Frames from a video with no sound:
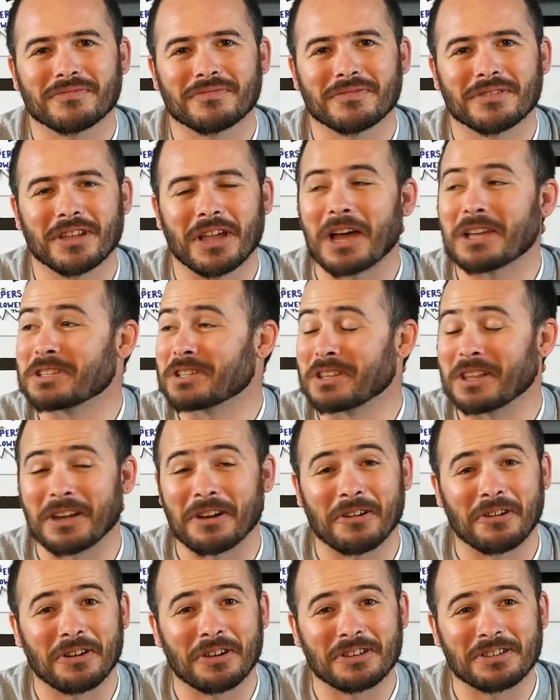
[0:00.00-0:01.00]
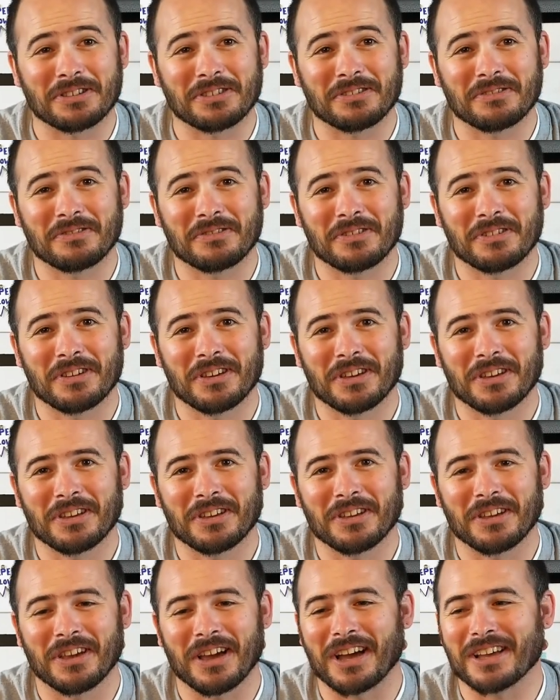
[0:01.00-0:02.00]
The guy's hilarious.
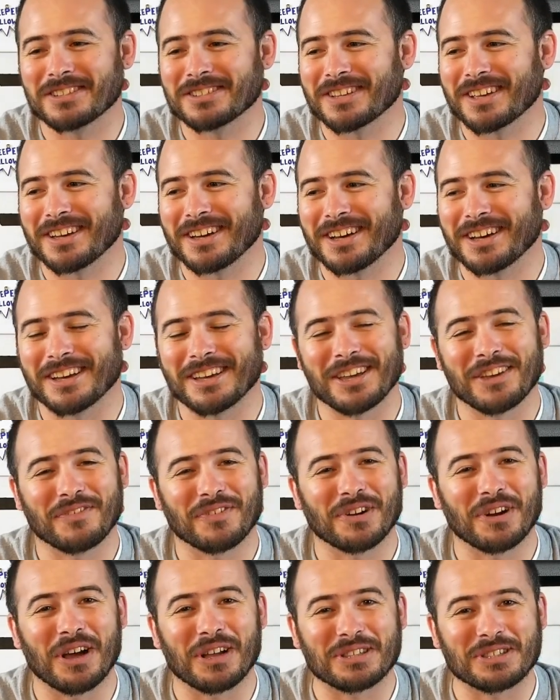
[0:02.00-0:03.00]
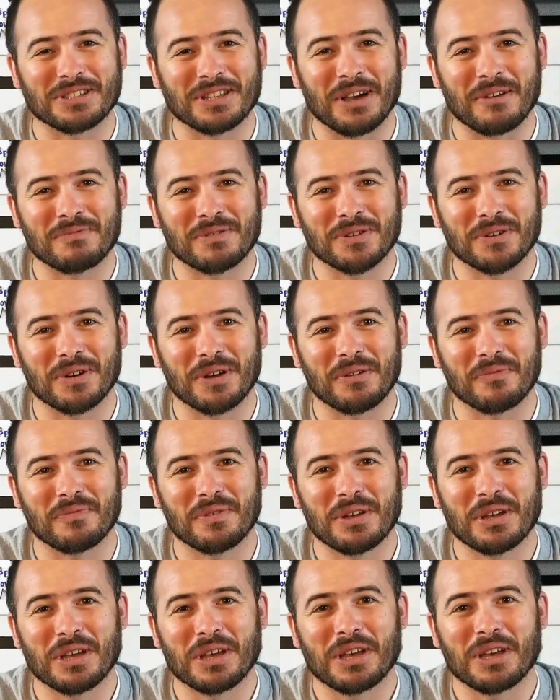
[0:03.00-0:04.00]
You guys, if you're not subbed to him,
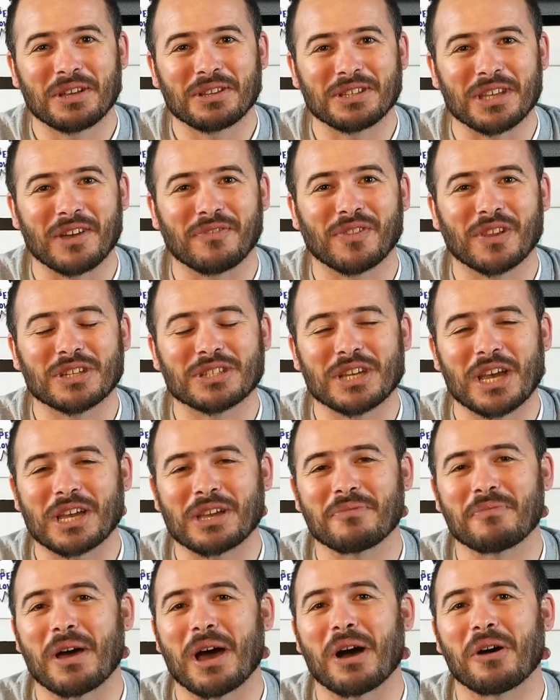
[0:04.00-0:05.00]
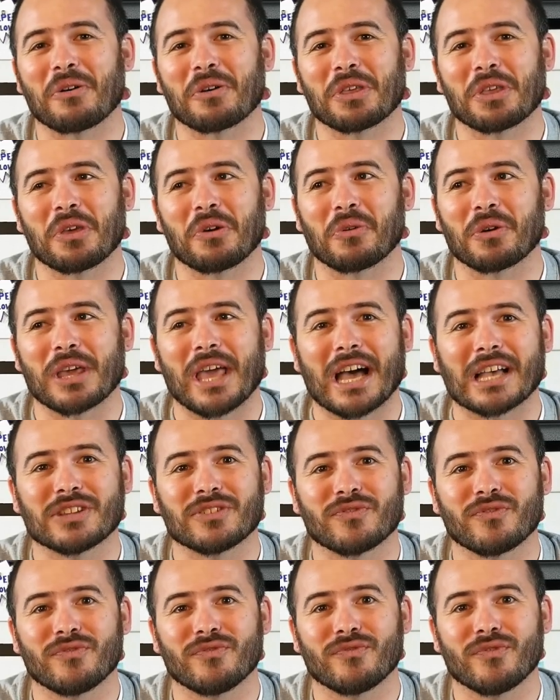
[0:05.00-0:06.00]
definitely check him out. He only has
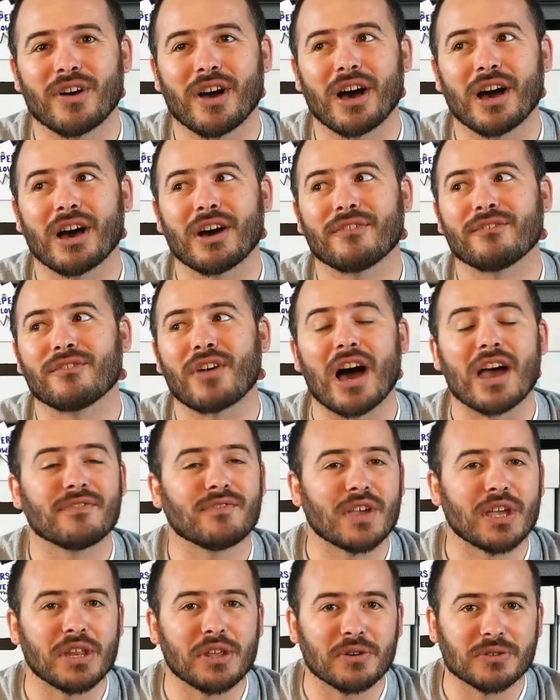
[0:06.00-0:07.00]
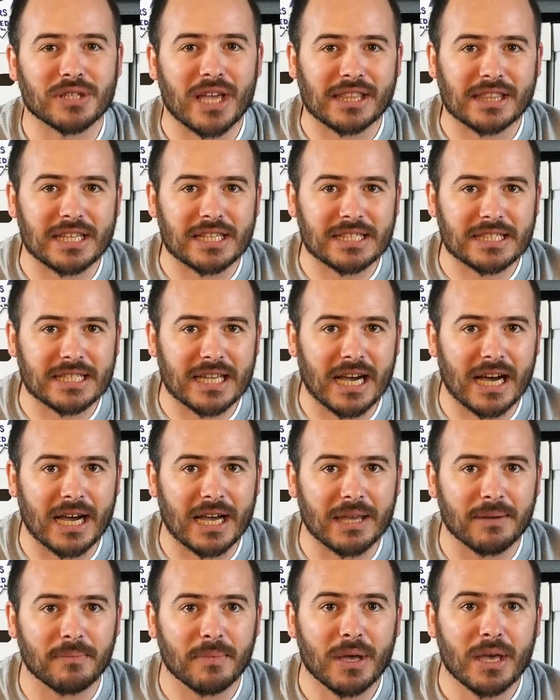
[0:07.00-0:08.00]
5 videos at this
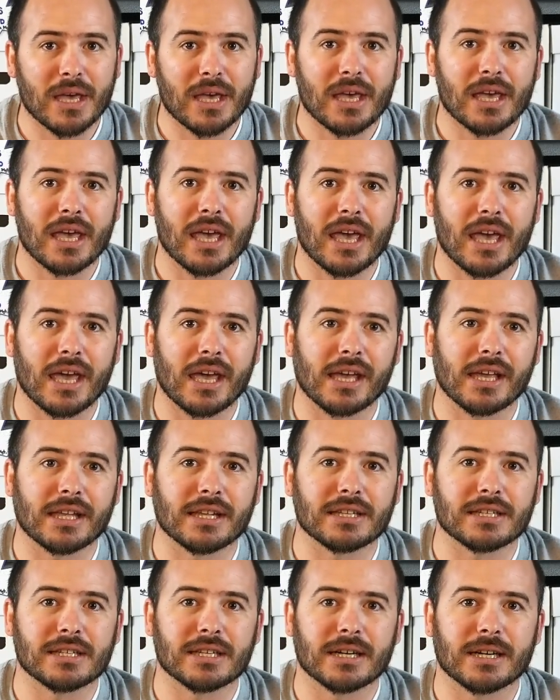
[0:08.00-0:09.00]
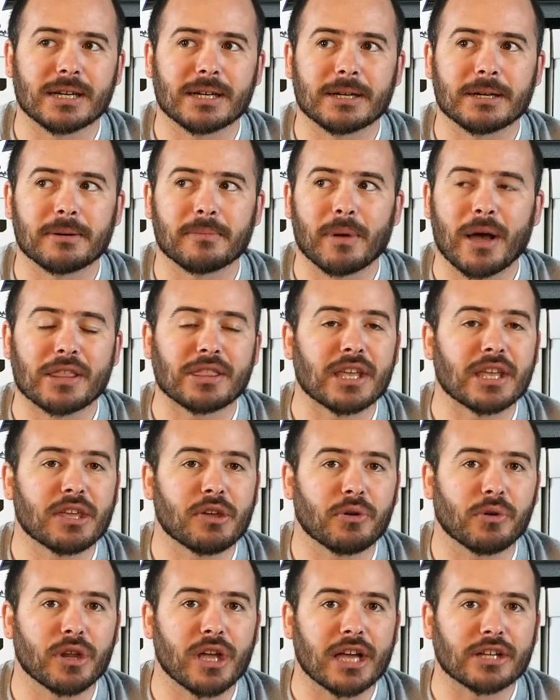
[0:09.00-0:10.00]
time, and I think he
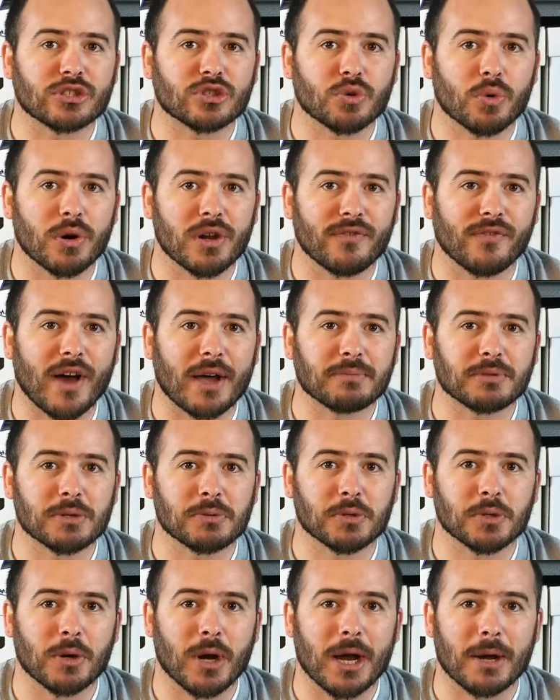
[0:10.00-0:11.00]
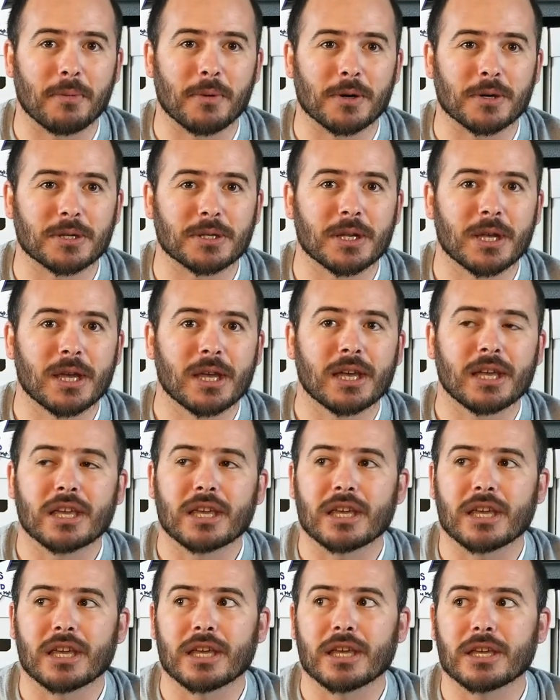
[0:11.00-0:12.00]
only has 25 subscribers.
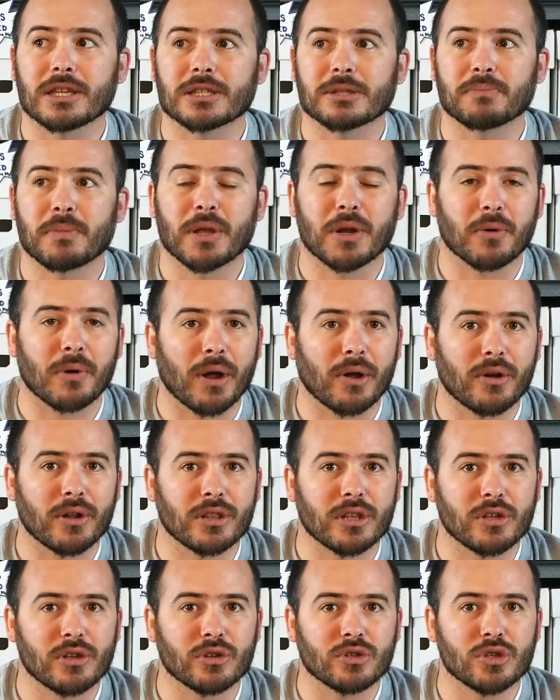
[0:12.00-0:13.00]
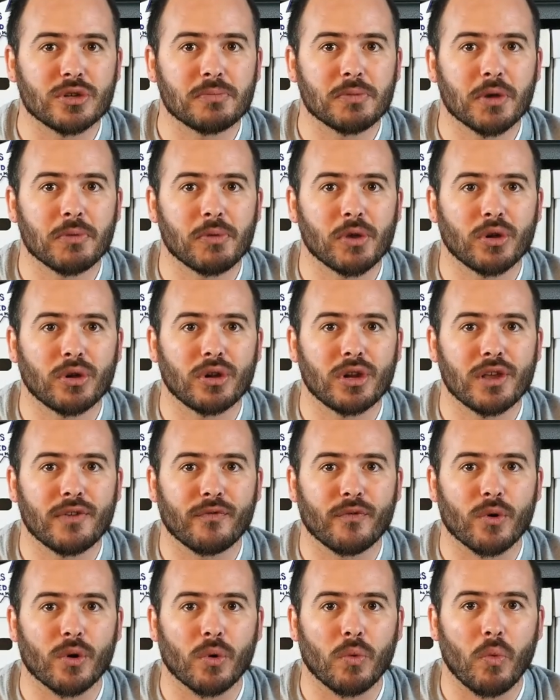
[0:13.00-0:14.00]
He's been around in the YouTube community
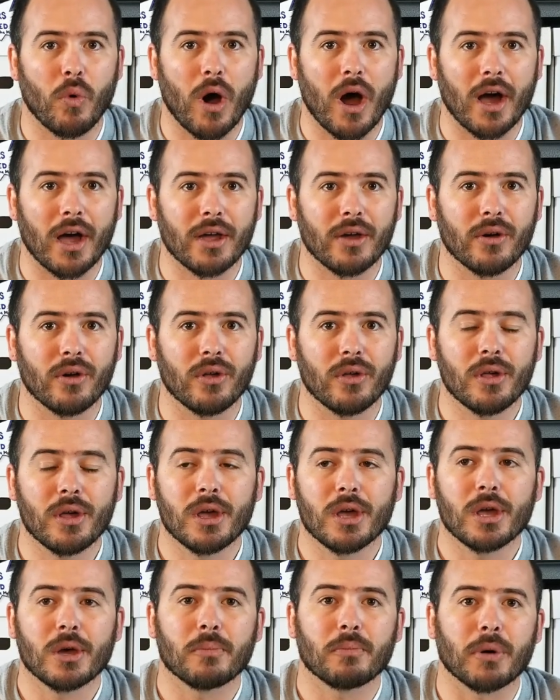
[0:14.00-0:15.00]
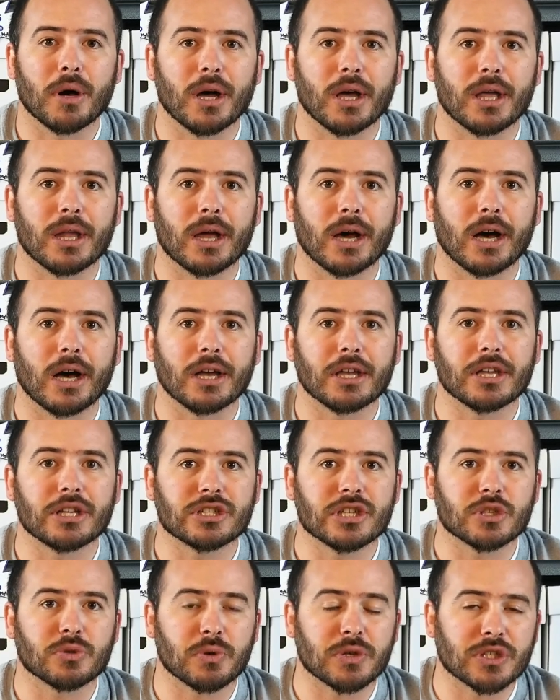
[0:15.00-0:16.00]
for a while, but he
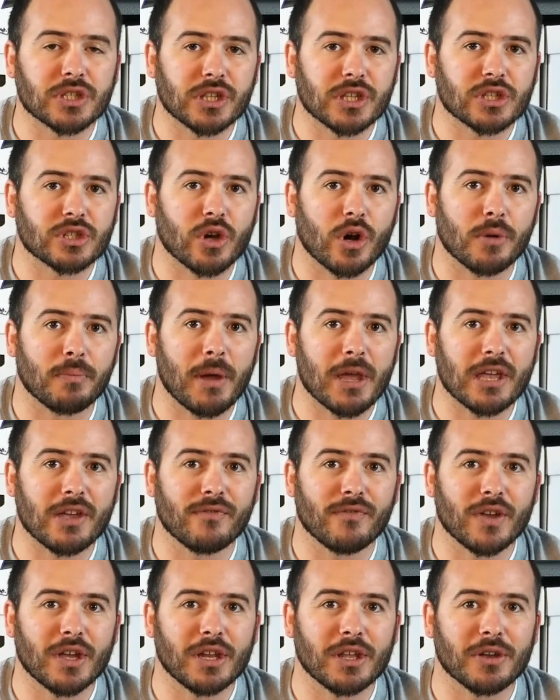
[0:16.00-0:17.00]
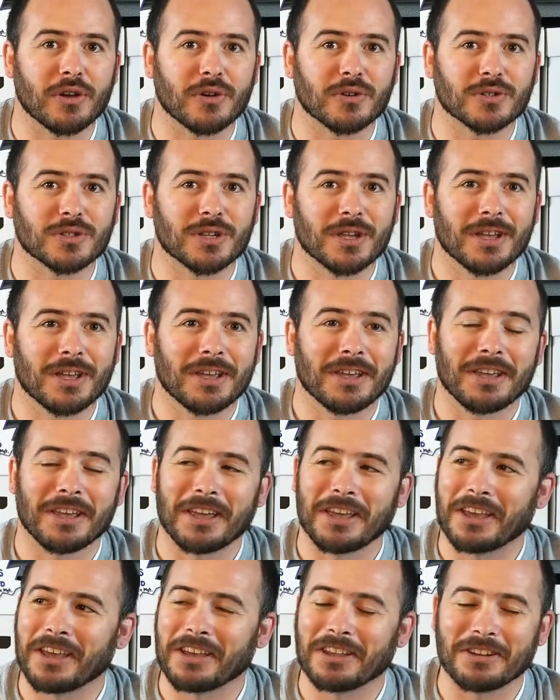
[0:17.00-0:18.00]
just recently started making videos.
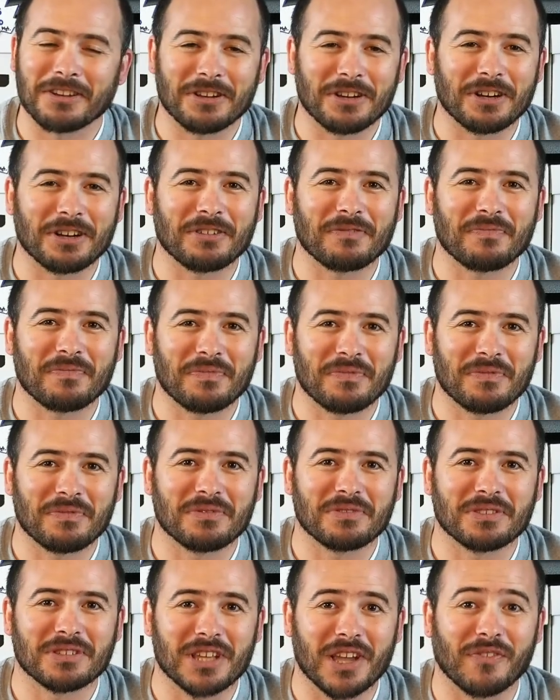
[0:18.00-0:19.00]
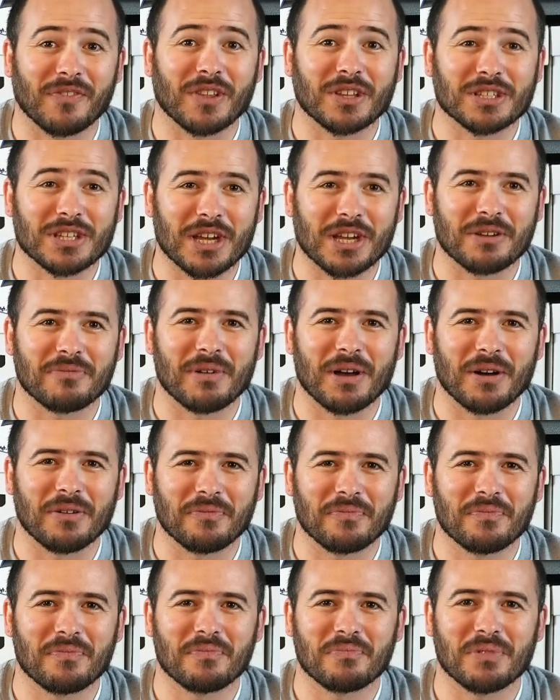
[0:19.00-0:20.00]
And definitely check them out,
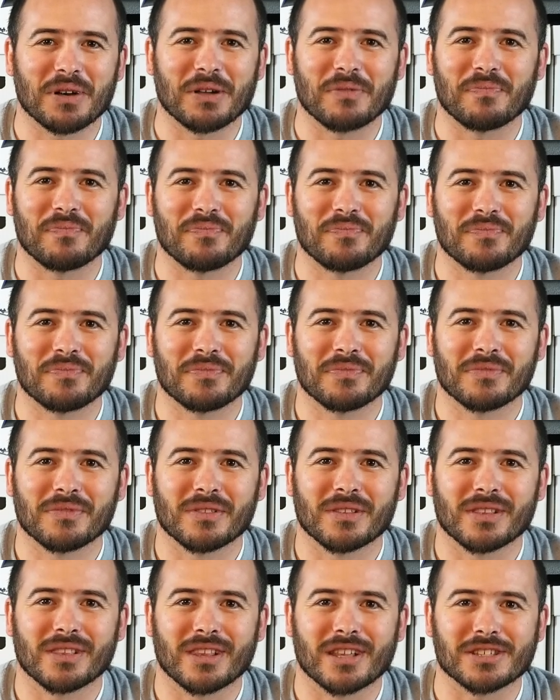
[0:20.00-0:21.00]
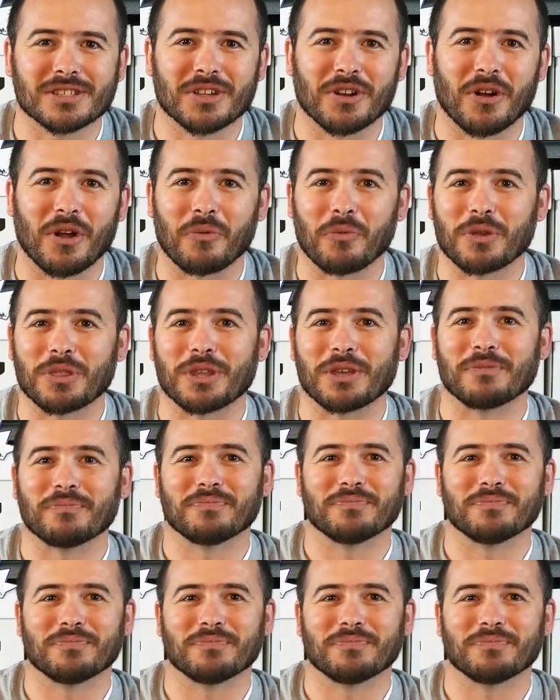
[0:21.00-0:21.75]
but let's get on with it.